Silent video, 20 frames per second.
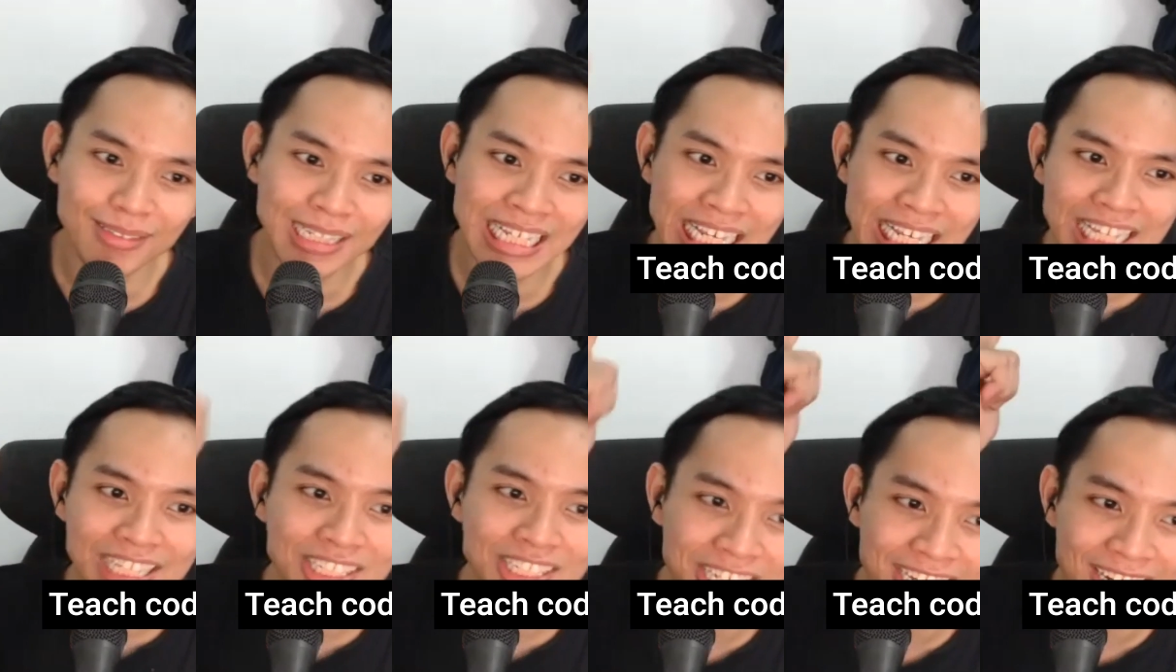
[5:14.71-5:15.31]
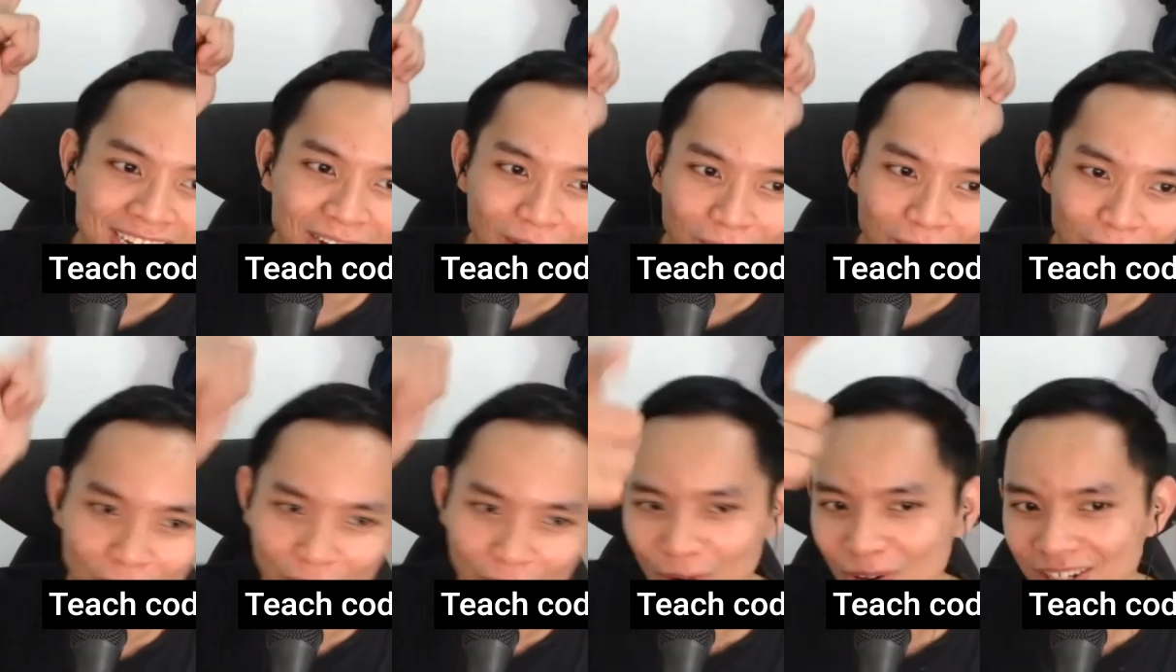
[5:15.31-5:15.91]
teaching
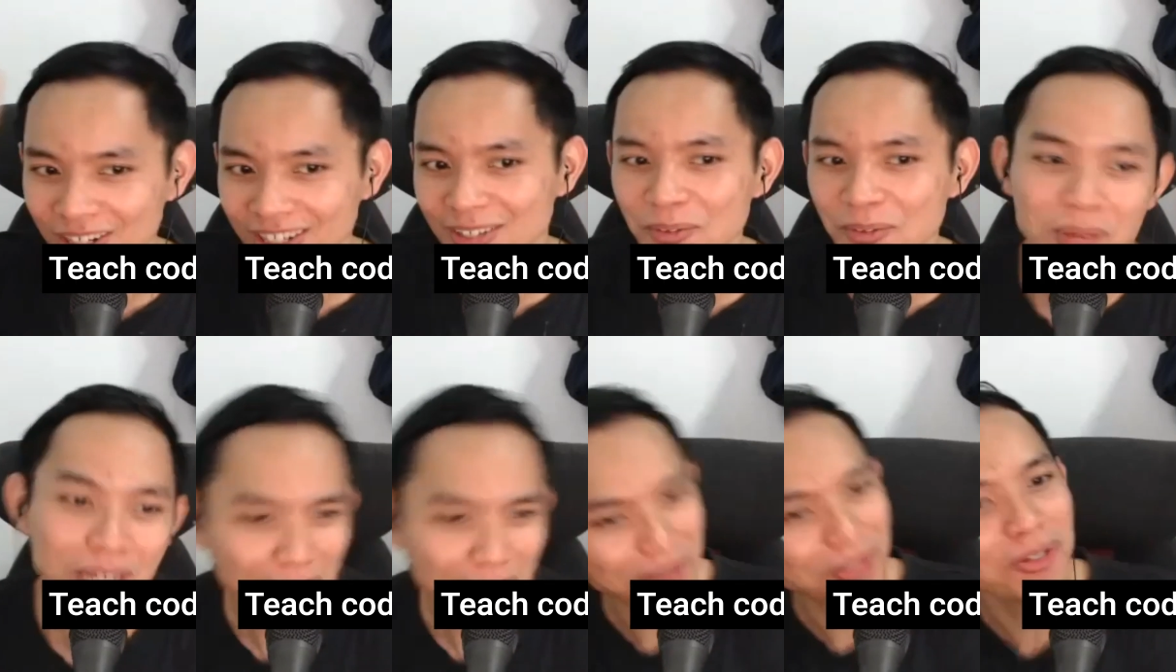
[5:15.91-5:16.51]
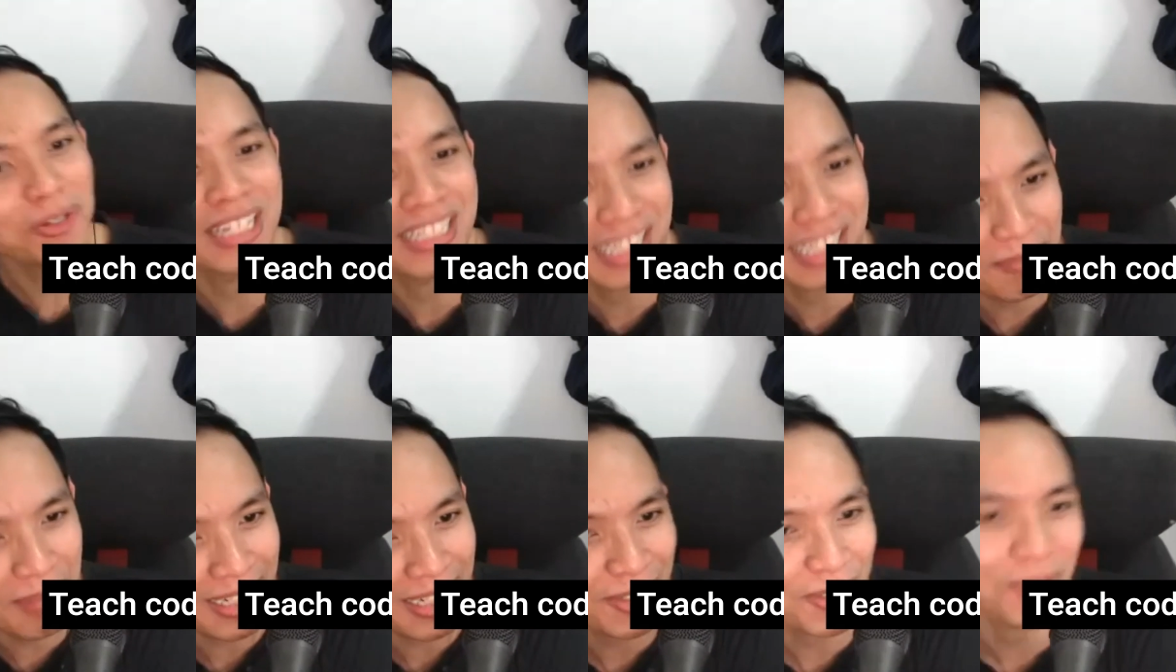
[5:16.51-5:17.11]
code, which you do in
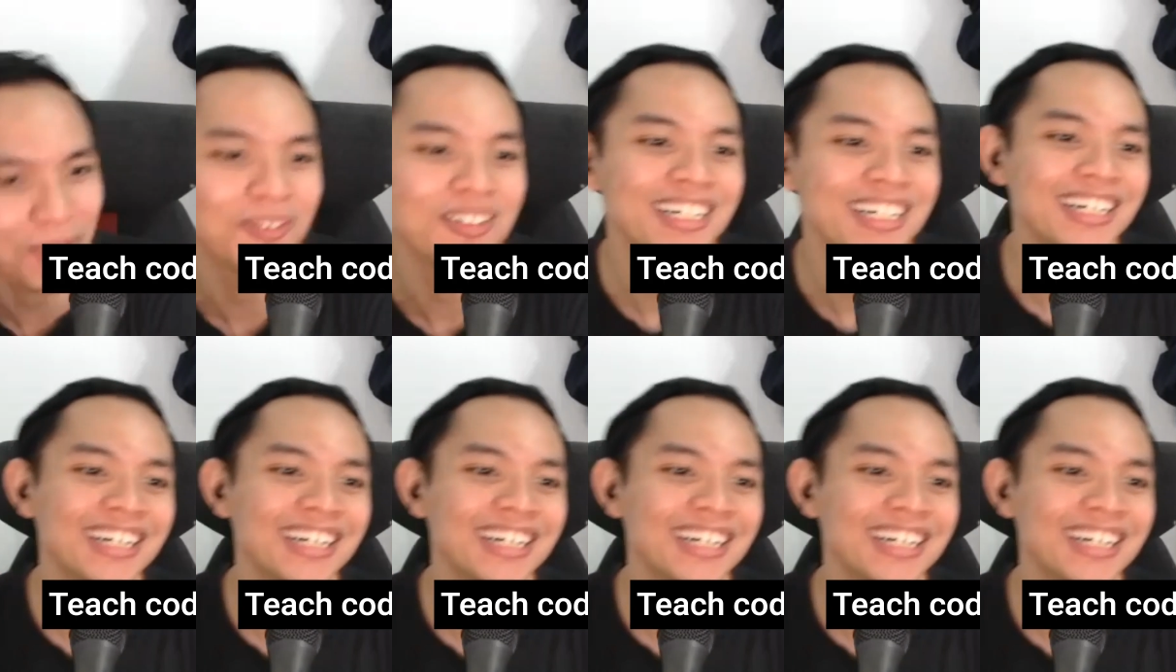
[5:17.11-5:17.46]
Sigma School,